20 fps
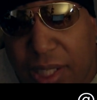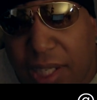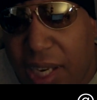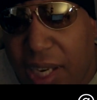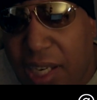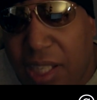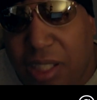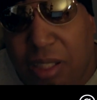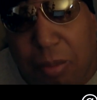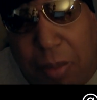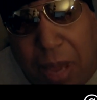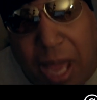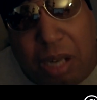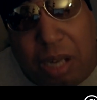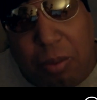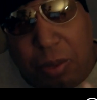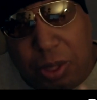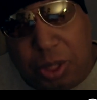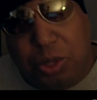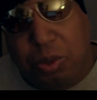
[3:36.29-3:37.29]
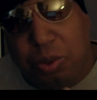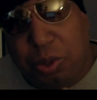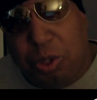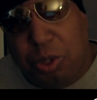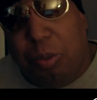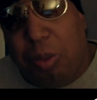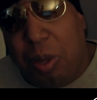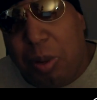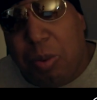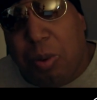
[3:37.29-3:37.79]
It doesn't matter what you
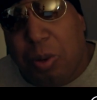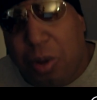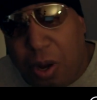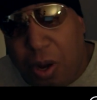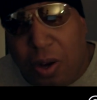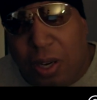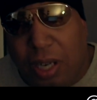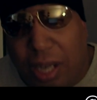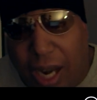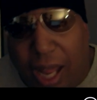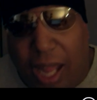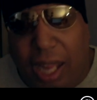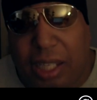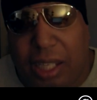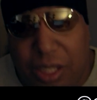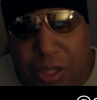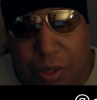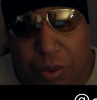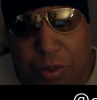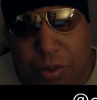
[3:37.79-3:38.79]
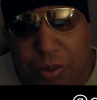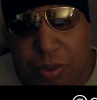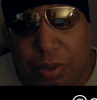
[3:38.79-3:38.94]
do, people are not going to like you.